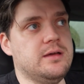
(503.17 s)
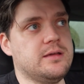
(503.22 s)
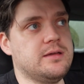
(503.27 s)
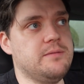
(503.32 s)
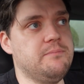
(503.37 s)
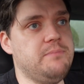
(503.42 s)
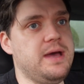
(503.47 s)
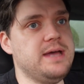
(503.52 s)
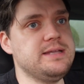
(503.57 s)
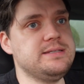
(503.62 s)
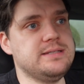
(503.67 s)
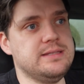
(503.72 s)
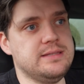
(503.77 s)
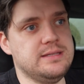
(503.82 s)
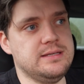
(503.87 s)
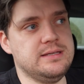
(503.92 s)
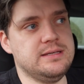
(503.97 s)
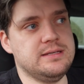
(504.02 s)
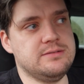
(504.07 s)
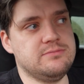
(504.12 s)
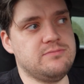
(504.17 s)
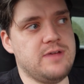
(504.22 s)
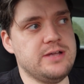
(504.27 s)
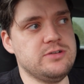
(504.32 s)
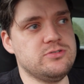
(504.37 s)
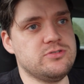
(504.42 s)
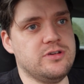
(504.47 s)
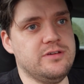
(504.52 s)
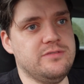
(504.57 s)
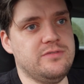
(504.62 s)
Compared to the
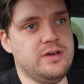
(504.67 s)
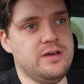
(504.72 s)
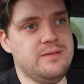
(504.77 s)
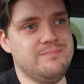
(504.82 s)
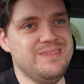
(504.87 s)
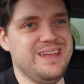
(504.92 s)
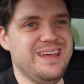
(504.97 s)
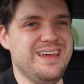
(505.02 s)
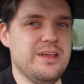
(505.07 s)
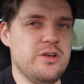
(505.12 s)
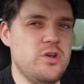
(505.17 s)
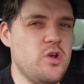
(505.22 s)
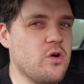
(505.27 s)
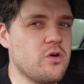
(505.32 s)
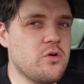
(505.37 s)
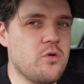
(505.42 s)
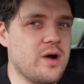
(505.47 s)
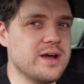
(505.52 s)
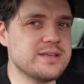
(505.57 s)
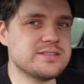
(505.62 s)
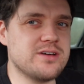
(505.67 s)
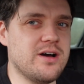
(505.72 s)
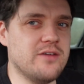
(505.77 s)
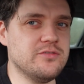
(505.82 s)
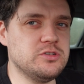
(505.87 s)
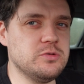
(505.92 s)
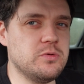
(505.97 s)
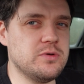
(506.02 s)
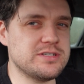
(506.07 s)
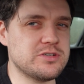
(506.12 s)
Range Rover, not quite as
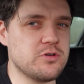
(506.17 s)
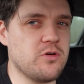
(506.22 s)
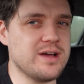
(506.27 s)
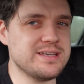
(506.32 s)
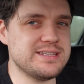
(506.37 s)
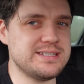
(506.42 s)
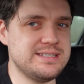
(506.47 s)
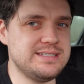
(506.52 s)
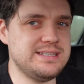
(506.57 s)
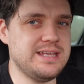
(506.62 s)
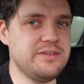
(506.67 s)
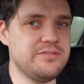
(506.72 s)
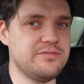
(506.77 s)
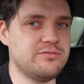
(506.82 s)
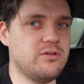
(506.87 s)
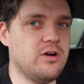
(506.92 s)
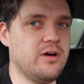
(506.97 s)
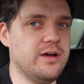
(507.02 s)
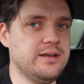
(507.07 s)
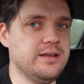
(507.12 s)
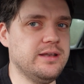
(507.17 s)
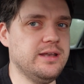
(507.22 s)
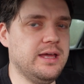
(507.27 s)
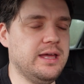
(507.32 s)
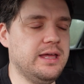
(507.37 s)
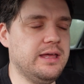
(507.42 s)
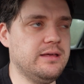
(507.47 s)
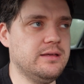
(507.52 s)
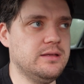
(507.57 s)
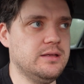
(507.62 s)
comfortable. It's quite a stiff ride in
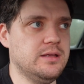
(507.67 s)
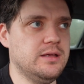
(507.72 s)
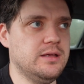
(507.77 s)
here.